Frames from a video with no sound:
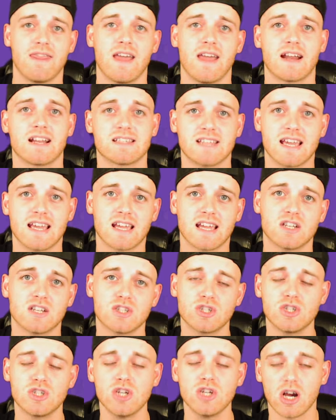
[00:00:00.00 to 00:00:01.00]
they're going to take a
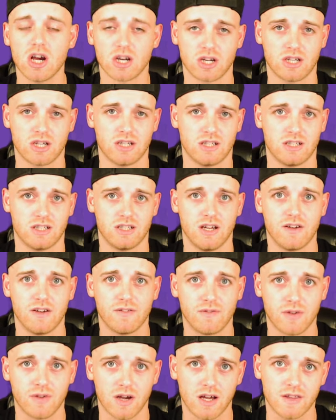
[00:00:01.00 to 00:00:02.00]
chunk
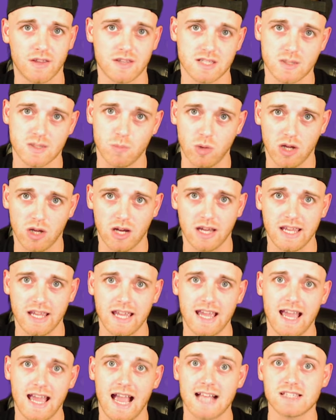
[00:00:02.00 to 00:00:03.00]
of uh, the
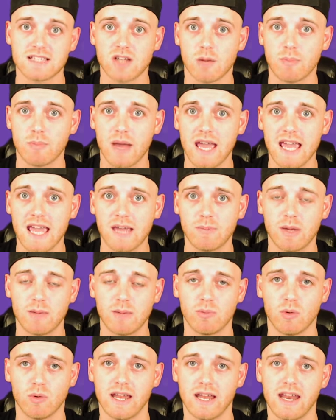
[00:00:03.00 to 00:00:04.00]
supply and start paying
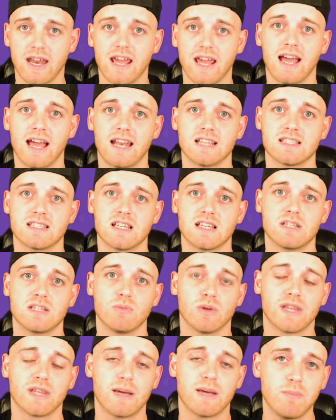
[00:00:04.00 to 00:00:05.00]
people in it. And
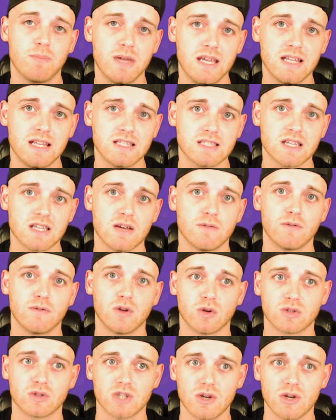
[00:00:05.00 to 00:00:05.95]
essentially, what that means for